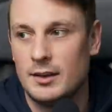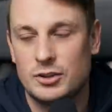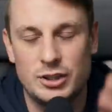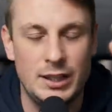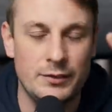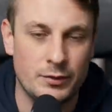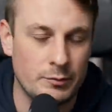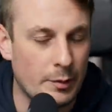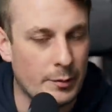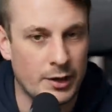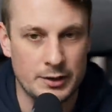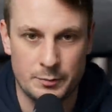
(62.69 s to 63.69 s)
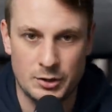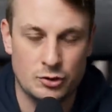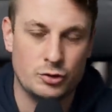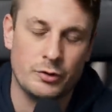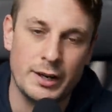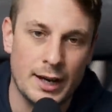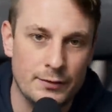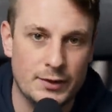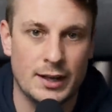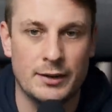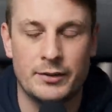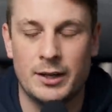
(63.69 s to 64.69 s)
She even reminded me straight
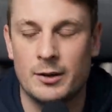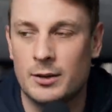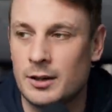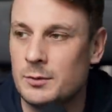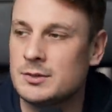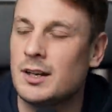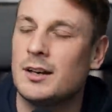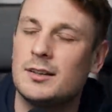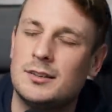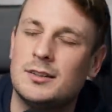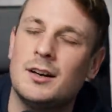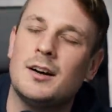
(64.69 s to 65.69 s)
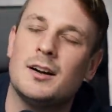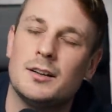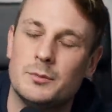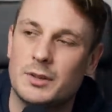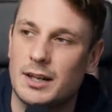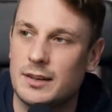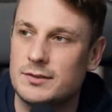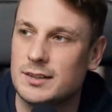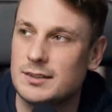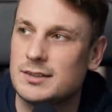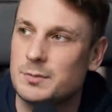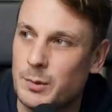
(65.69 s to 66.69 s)
after that video, and I was like, God, I'm going to have to
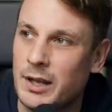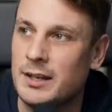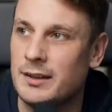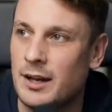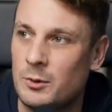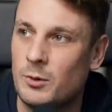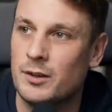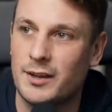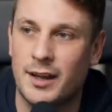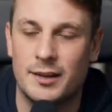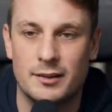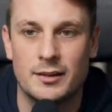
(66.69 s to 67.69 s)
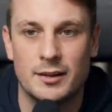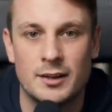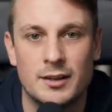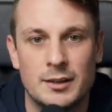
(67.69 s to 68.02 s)
explain that one day, and I?